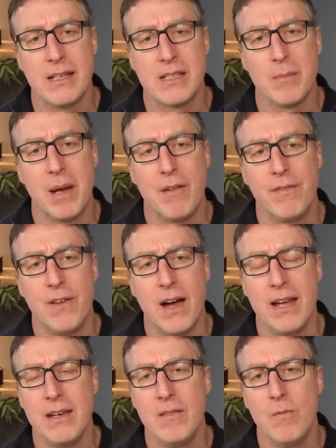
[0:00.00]
It's about
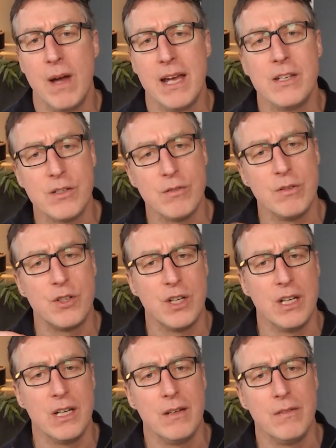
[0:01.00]
finding ways to
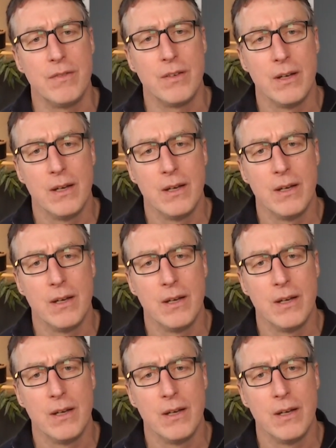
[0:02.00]
achieve